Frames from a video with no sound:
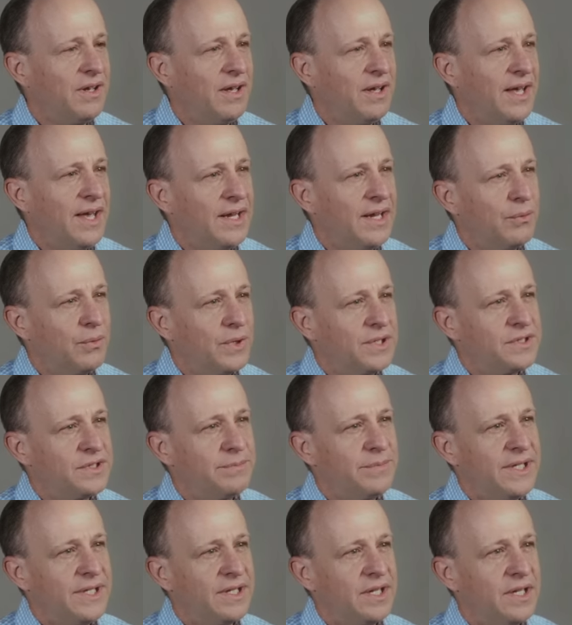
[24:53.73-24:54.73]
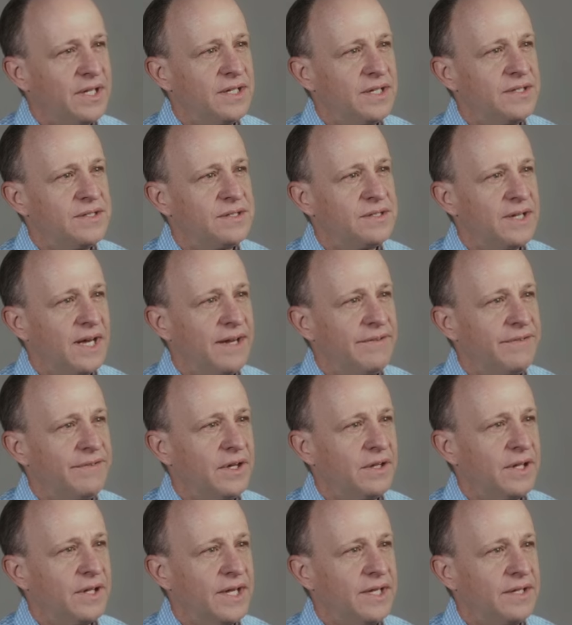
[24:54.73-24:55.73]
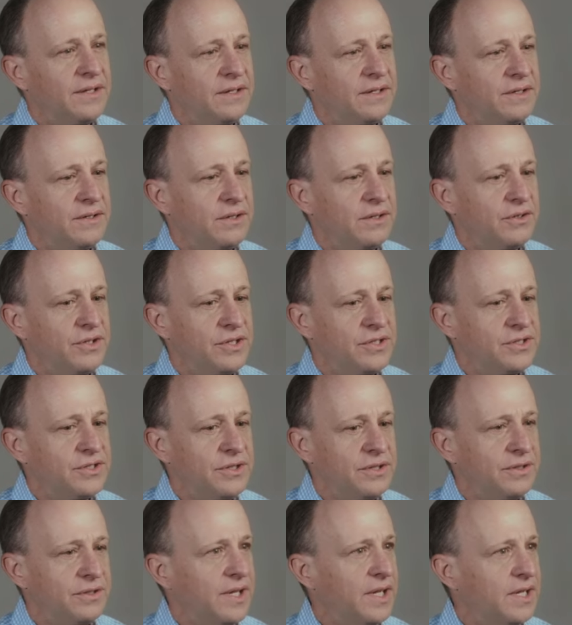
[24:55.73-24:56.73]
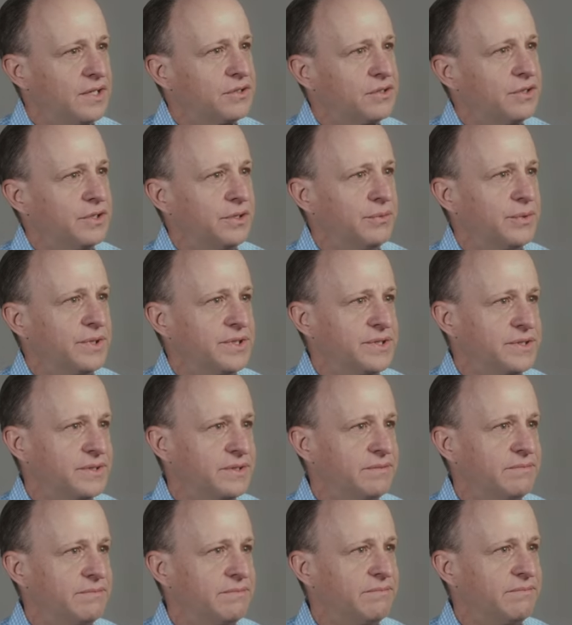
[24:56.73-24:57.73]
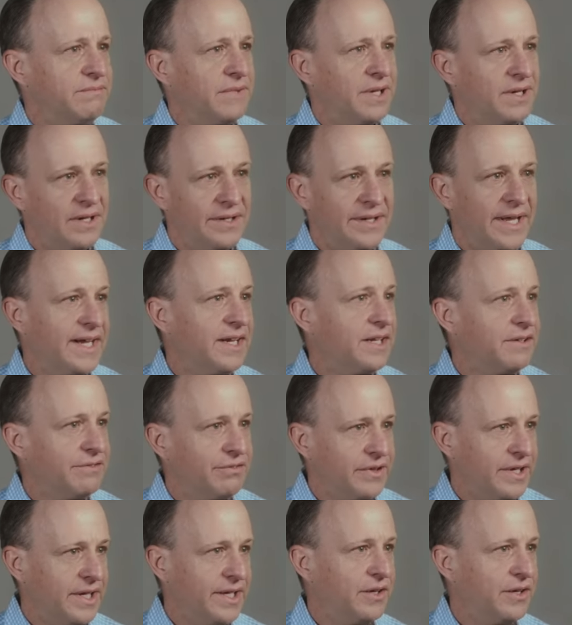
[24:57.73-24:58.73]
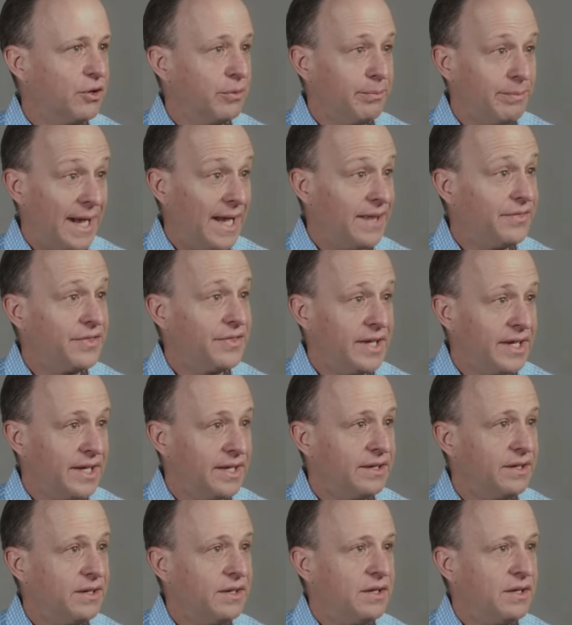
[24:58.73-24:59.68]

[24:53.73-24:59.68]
And it wasn't because I felt like Christian counseling was a negative thing or a bad thing.